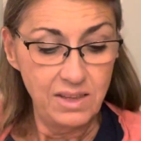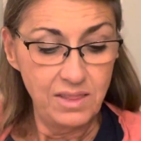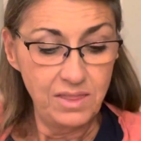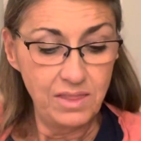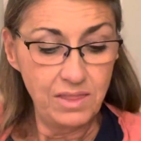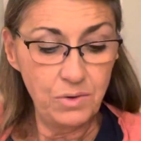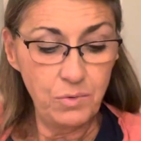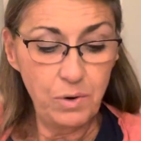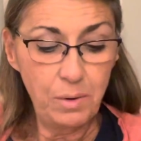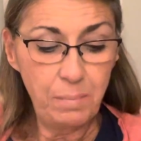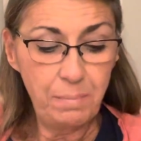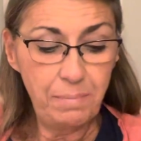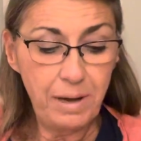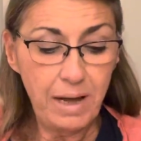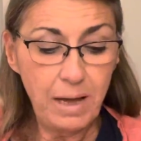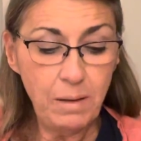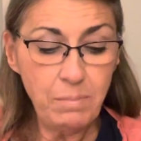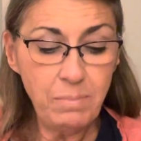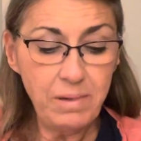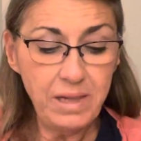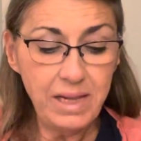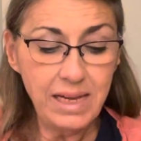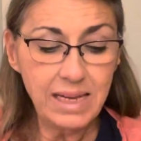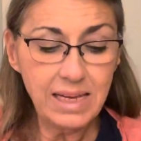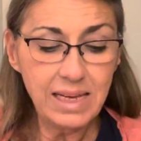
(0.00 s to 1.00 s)
the
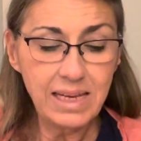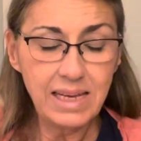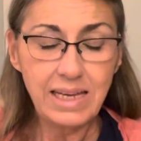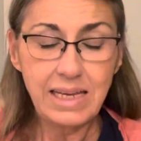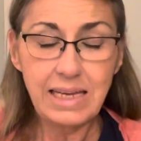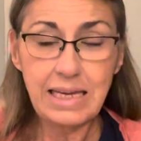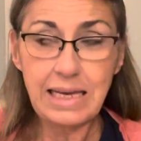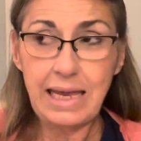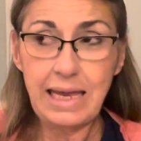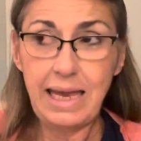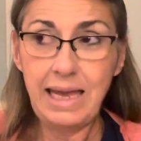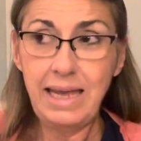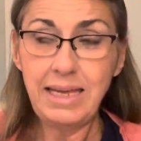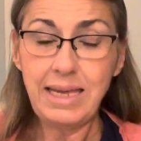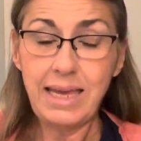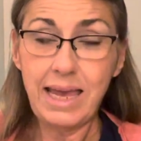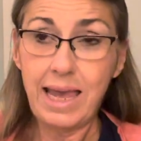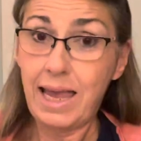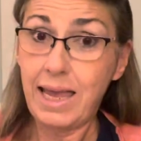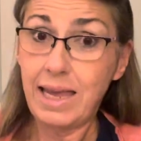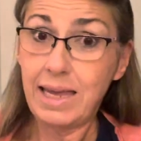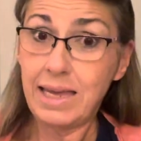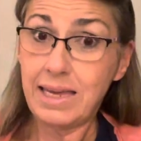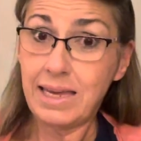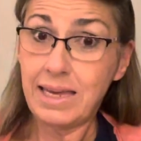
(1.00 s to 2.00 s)
Republic
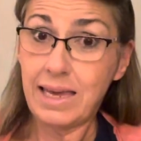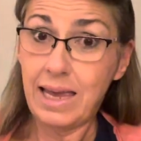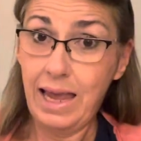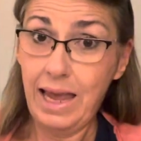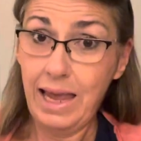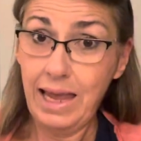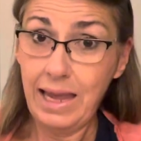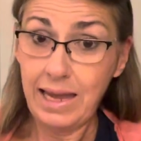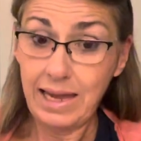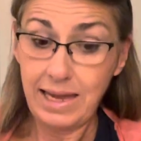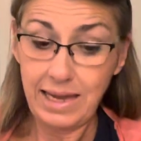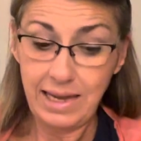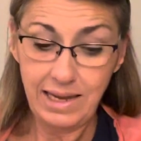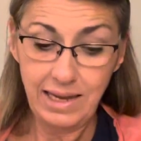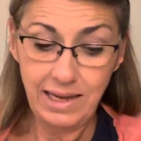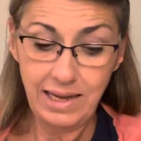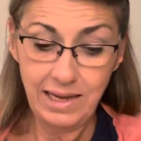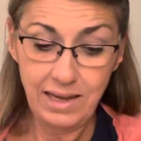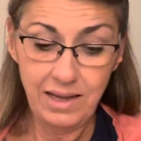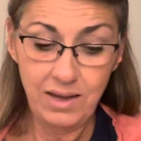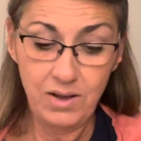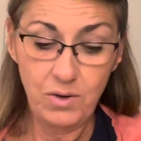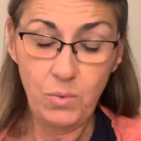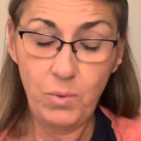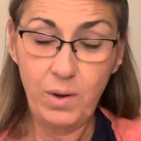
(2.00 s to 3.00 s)
KKK
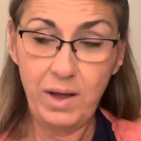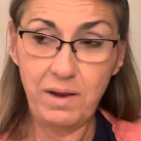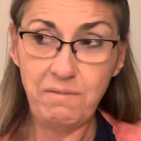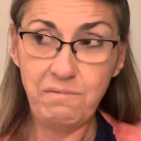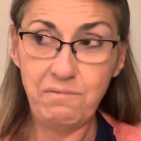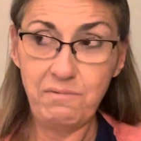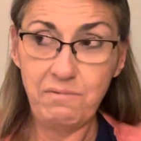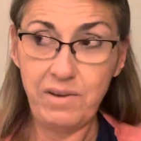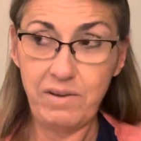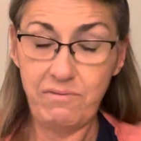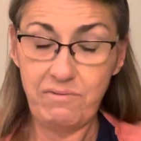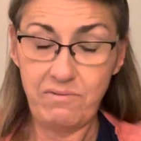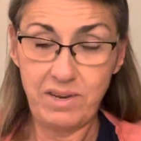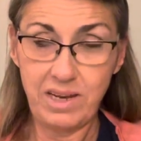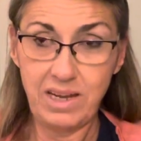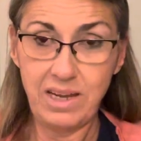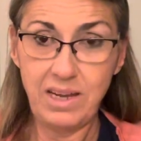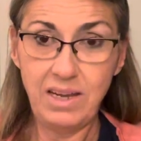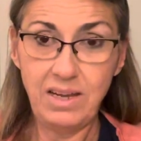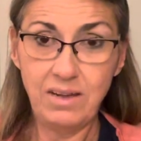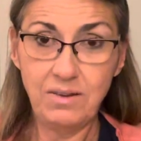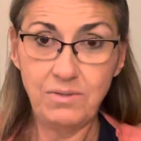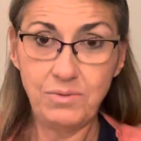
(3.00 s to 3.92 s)
150,